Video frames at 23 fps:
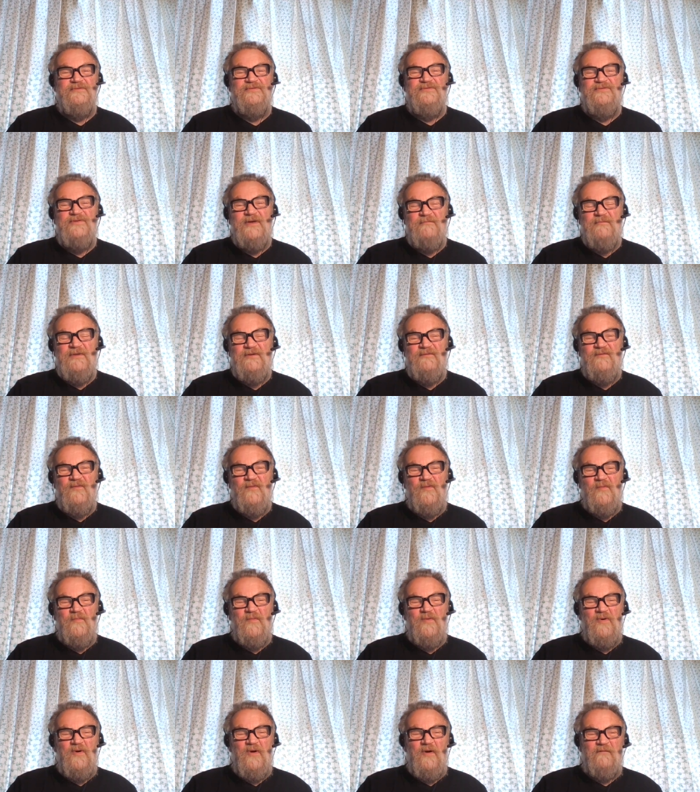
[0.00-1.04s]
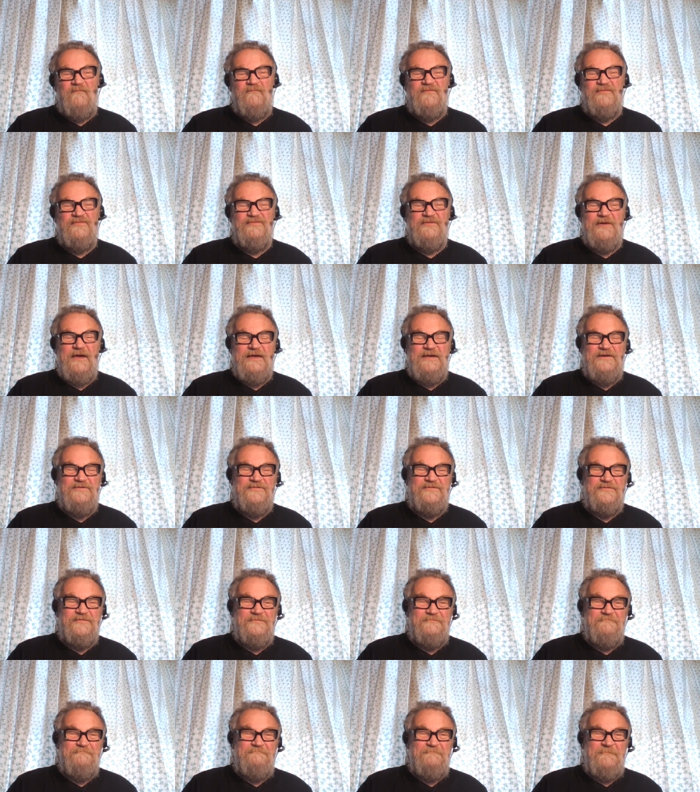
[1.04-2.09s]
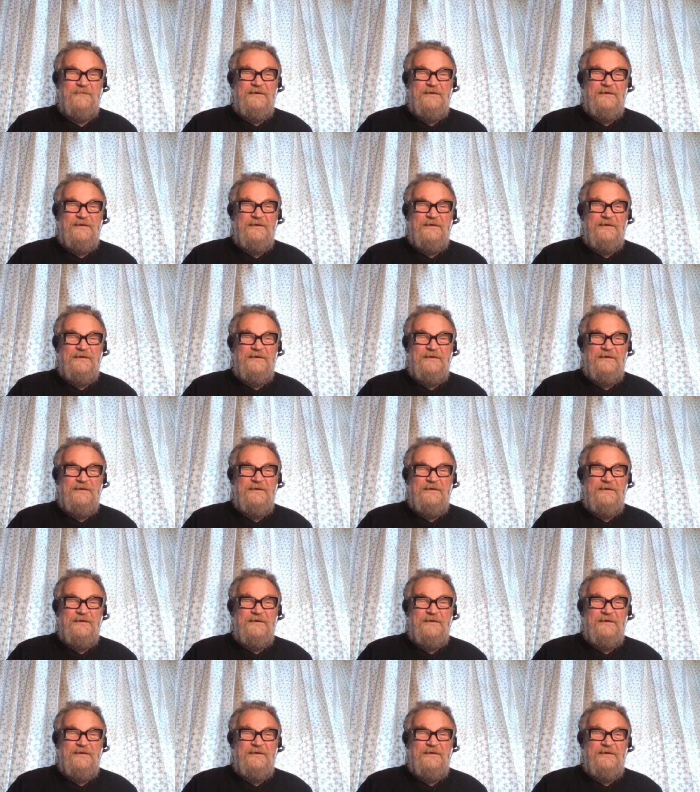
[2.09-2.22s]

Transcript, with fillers: semi formal conversation